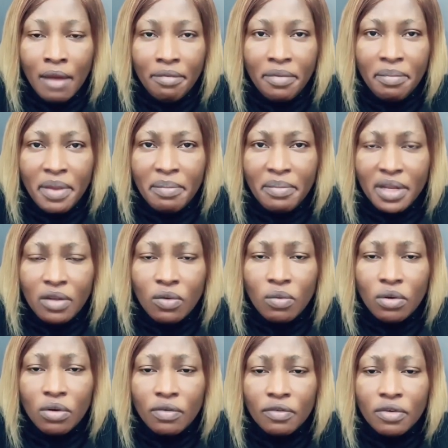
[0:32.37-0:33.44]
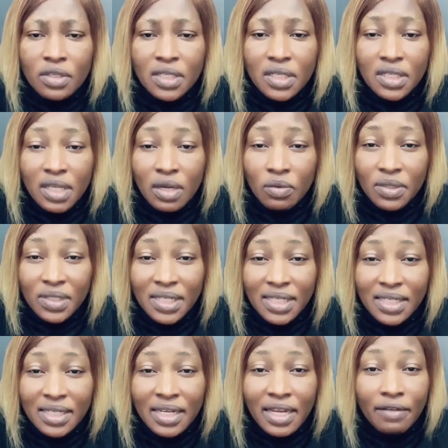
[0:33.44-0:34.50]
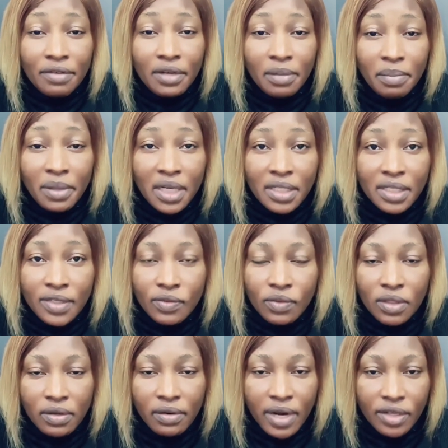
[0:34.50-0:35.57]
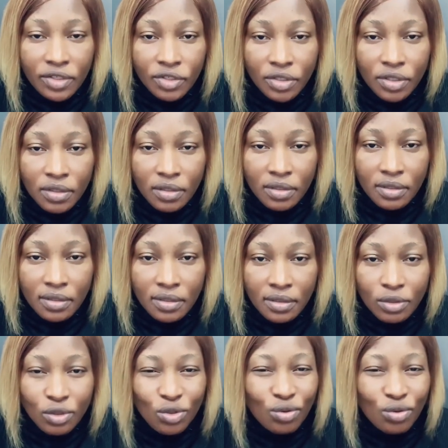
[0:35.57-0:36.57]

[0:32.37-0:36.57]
And remember, the word of God says that we sit in heavenly places with Christ Jesus.